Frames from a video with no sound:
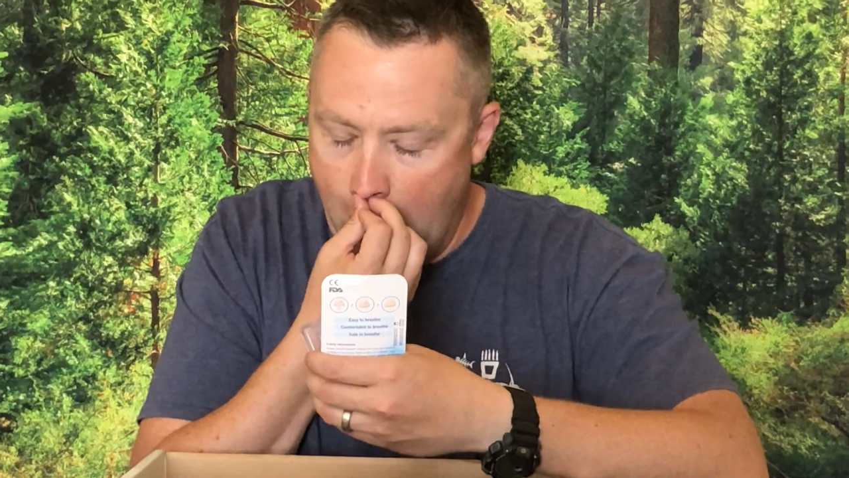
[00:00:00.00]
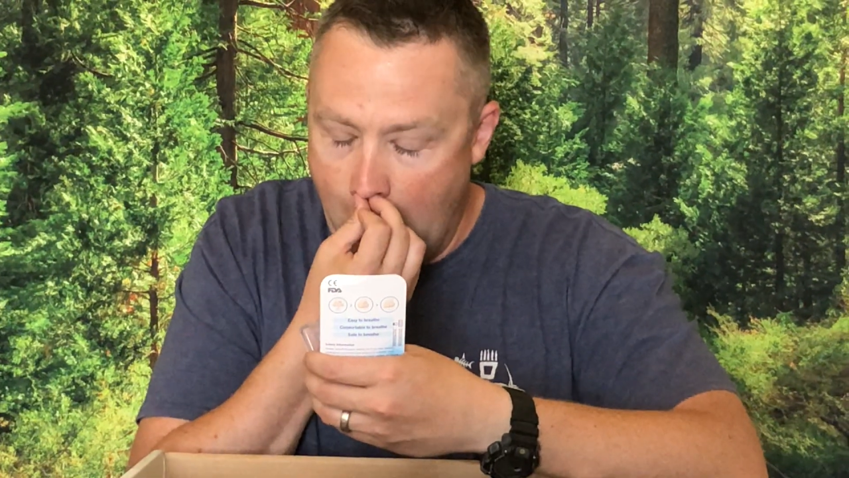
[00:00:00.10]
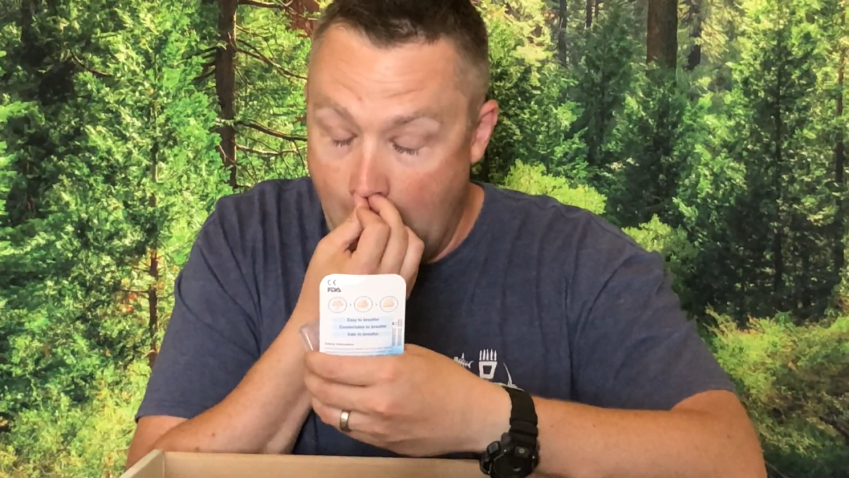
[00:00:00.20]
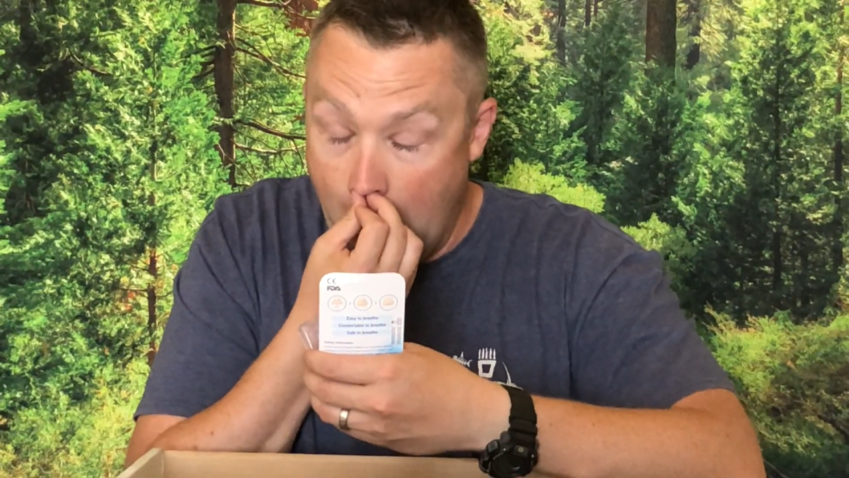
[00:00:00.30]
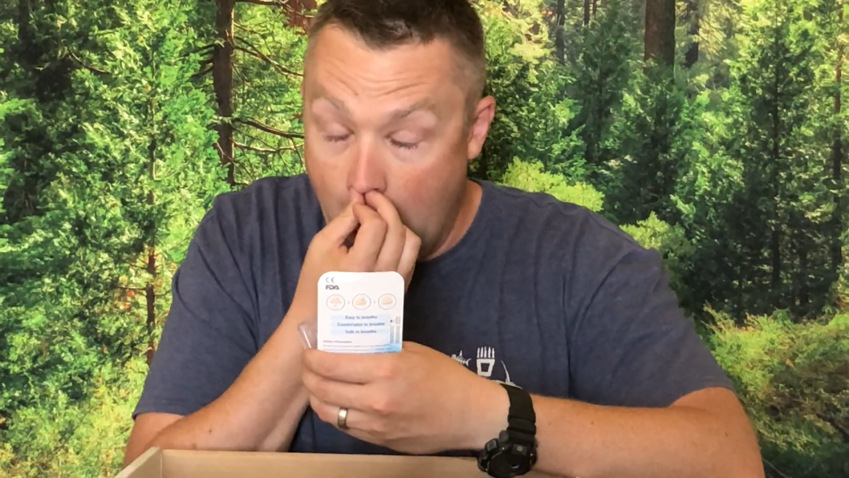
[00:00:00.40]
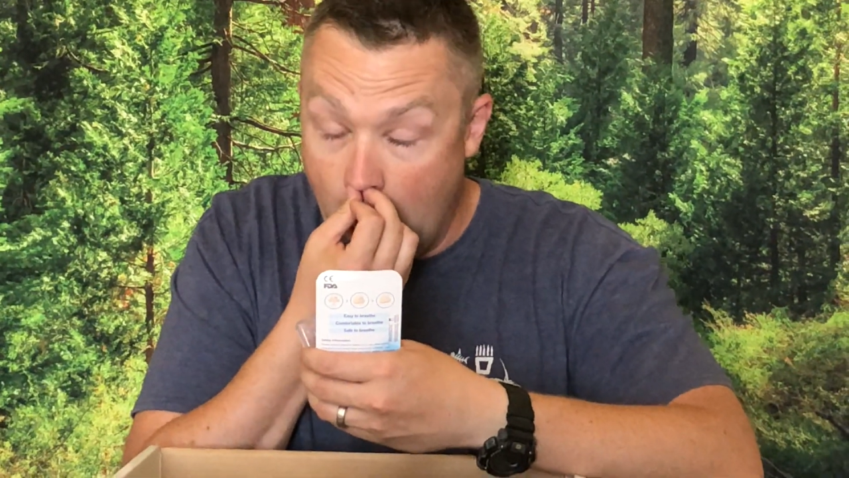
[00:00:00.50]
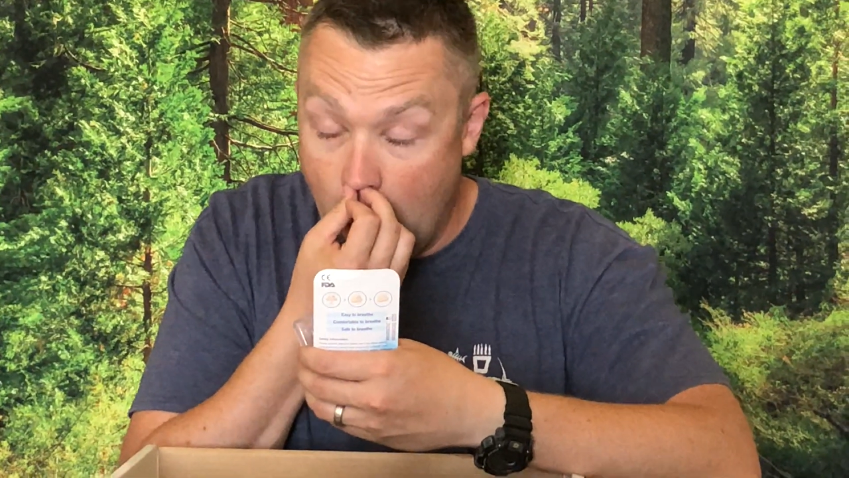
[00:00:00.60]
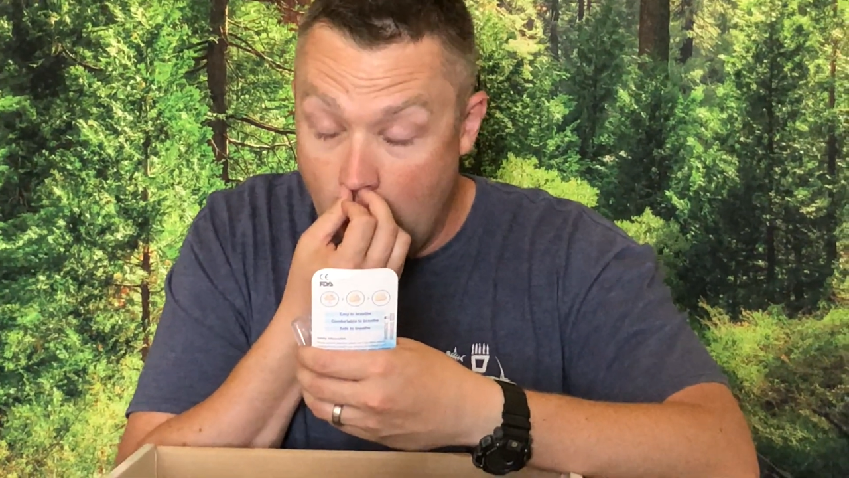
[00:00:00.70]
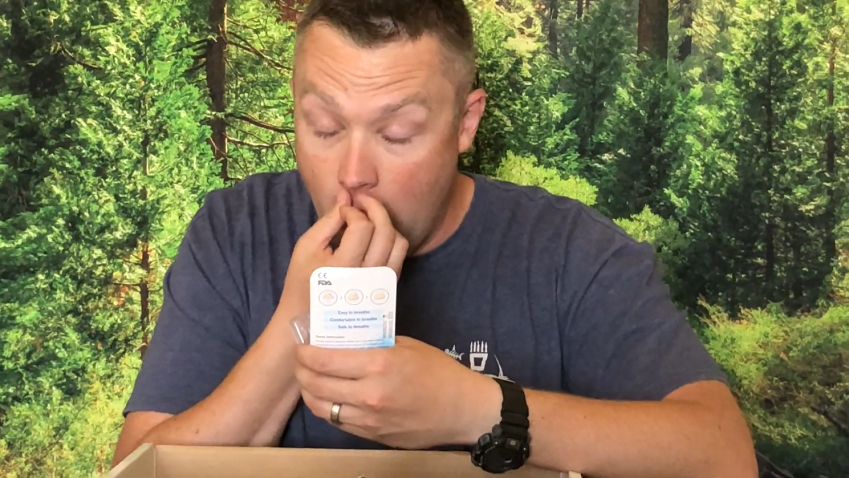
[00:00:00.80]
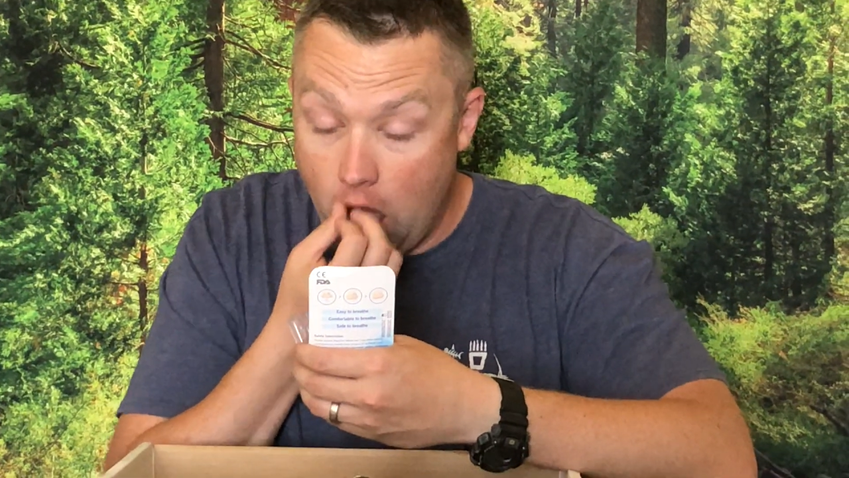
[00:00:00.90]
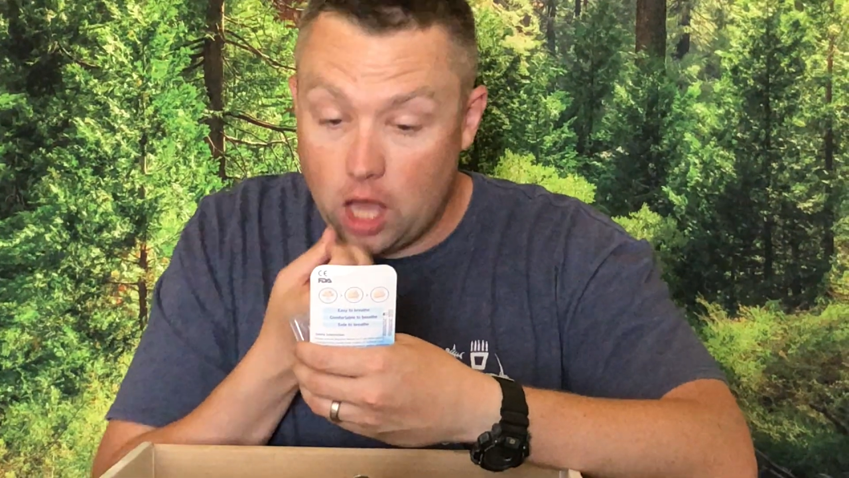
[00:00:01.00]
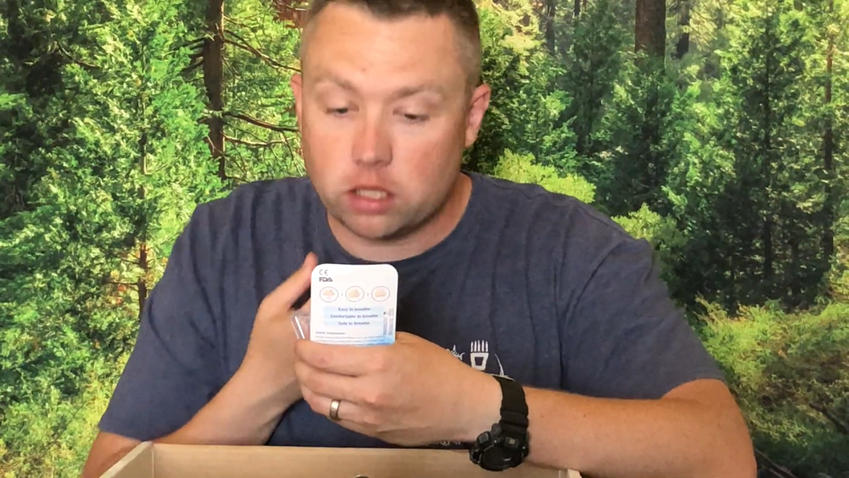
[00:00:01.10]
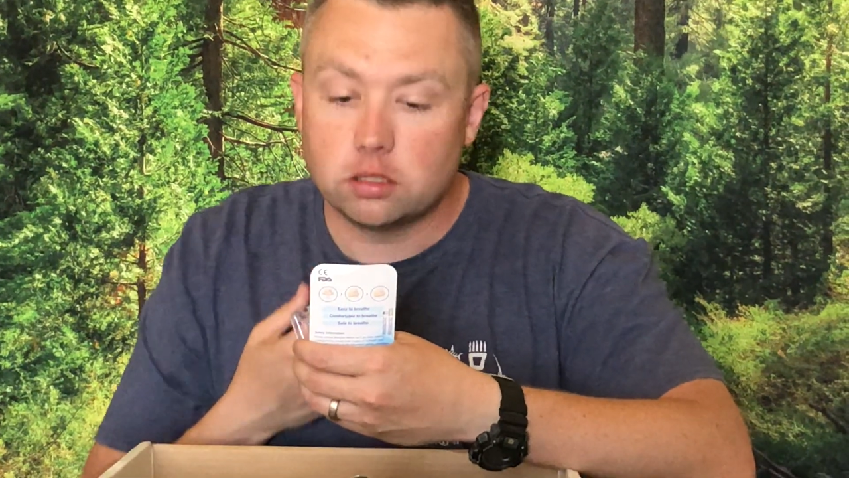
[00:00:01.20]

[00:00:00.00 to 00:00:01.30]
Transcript: I